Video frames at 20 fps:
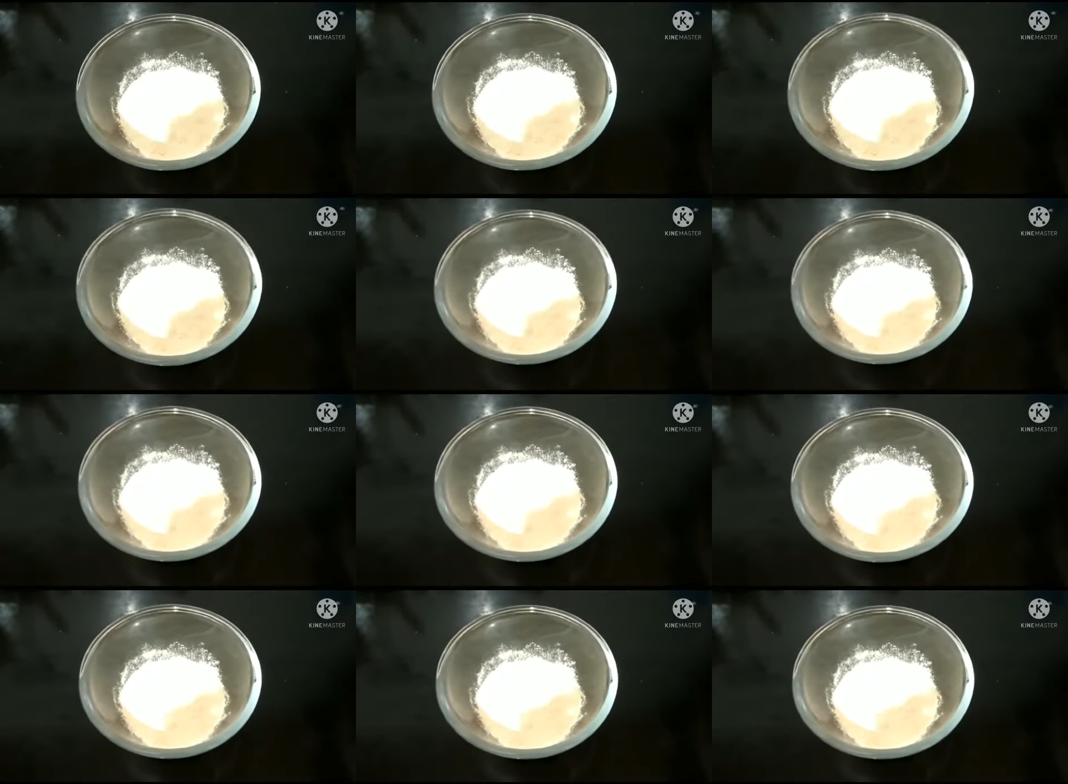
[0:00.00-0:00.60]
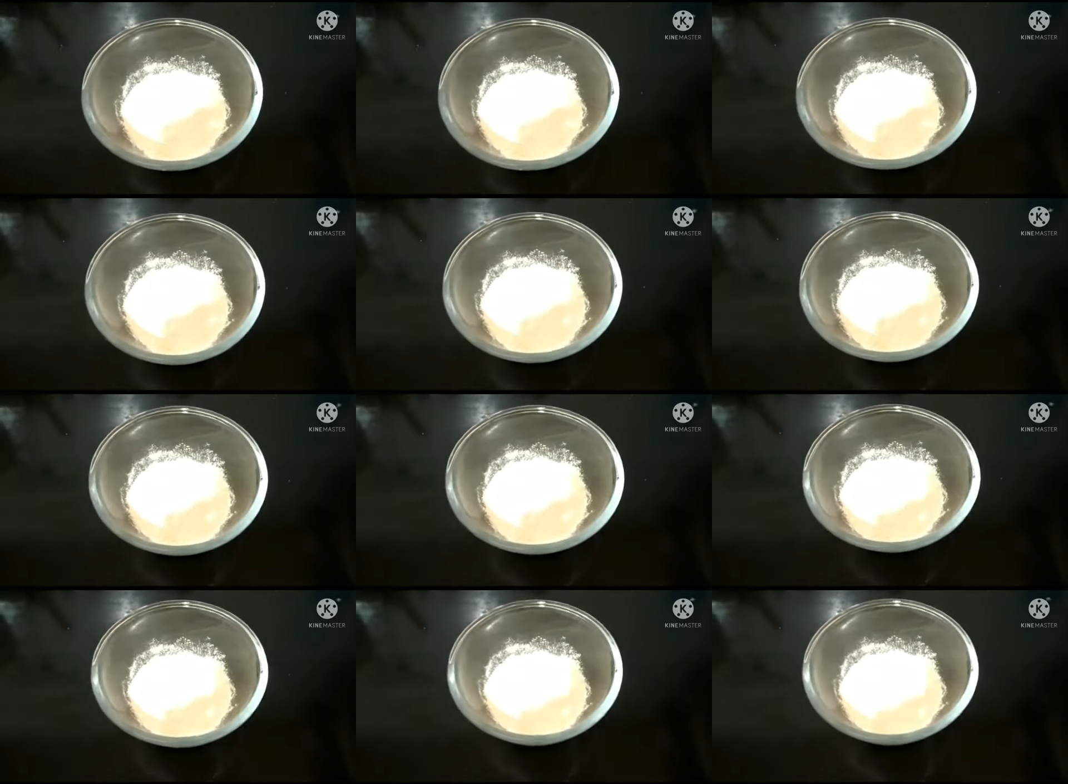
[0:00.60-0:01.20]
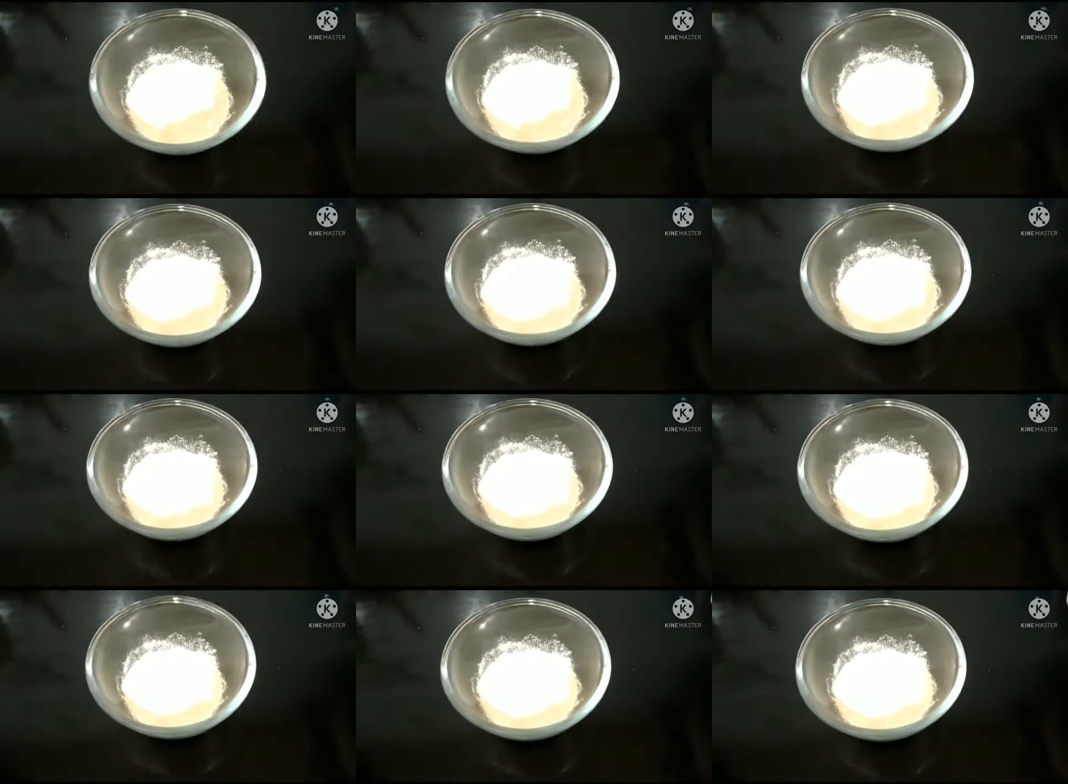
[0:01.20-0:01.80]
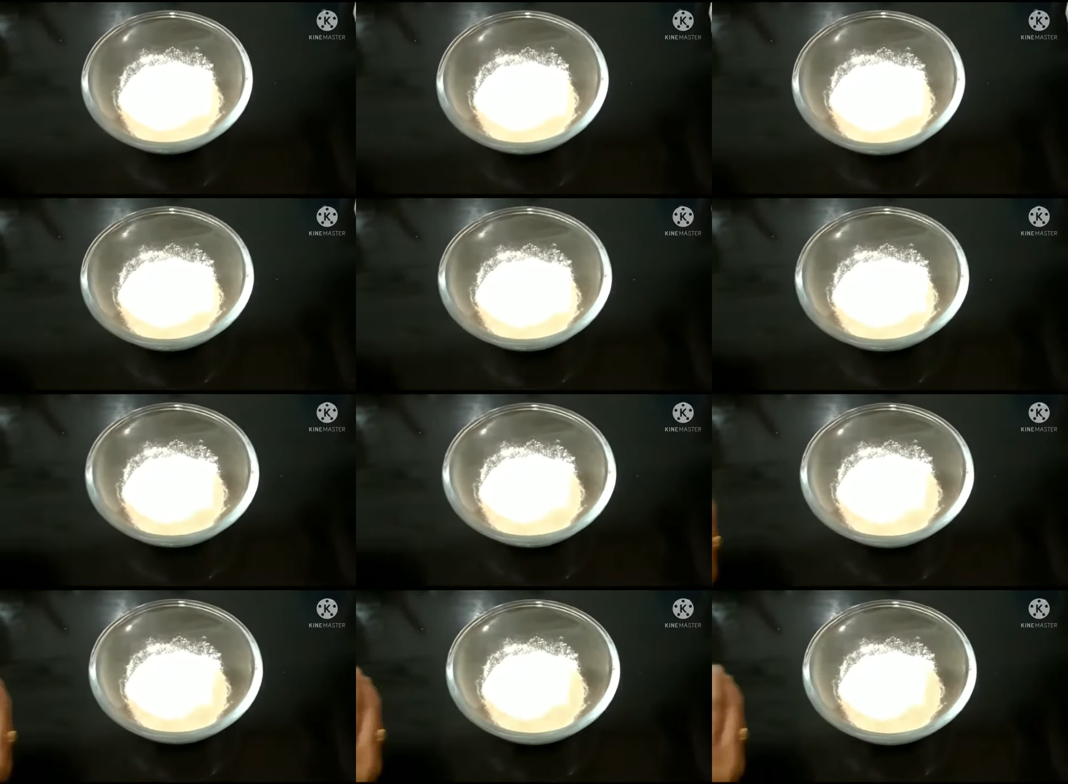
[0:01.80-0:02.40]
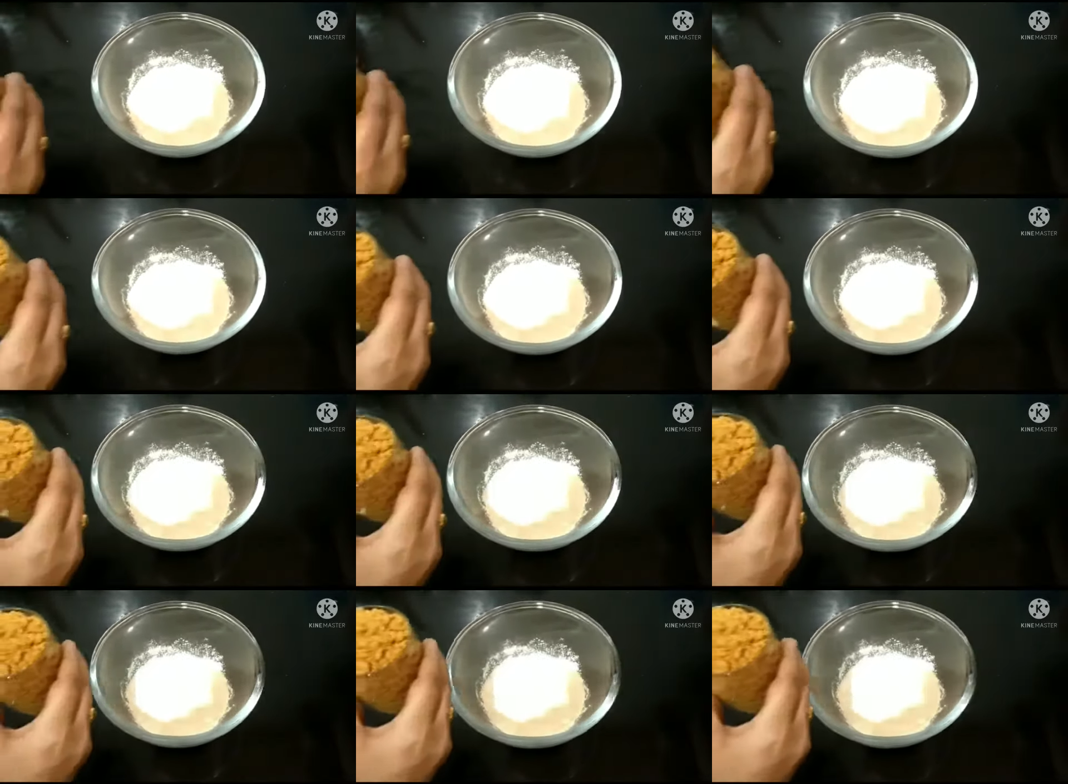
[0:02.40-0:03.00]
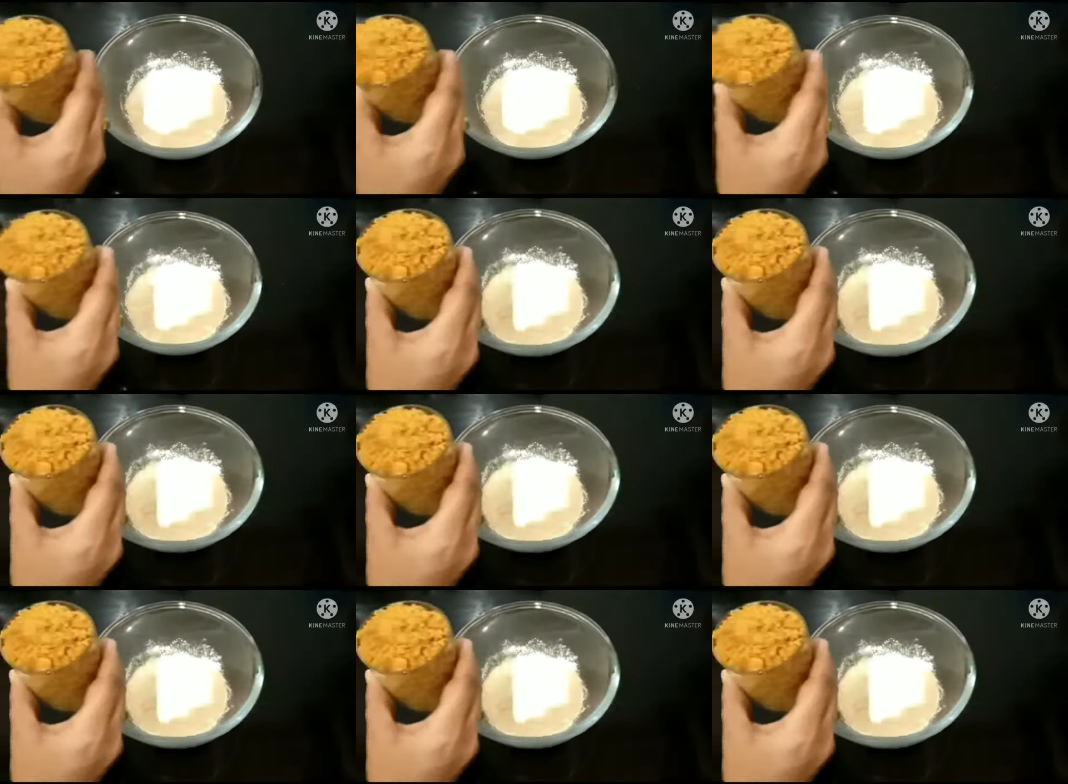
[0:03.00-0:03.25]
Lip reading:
No face is visible, so there are no lips to read.